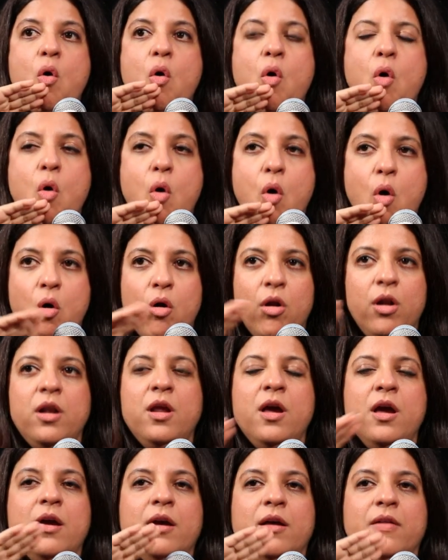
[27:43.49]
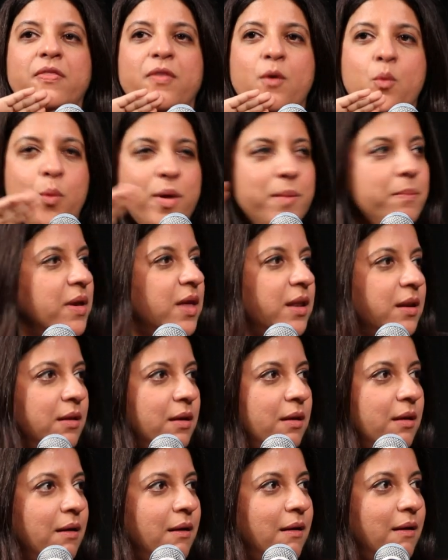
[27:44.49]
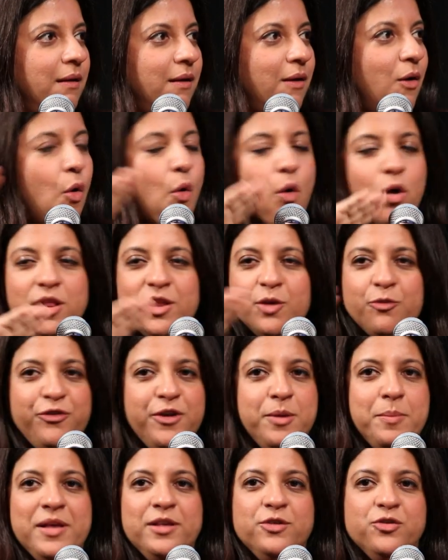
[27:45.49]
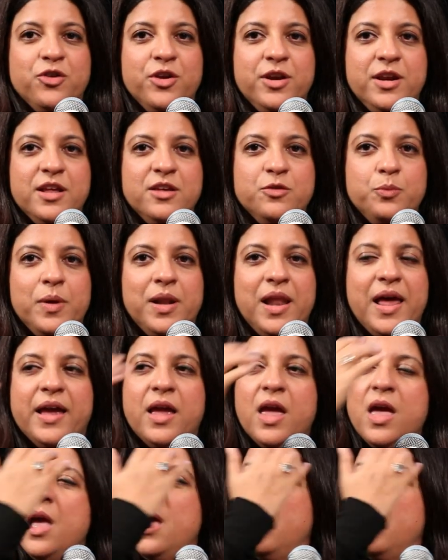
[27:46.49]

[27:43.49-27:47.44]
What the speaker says: All the women, all the female screenings were like,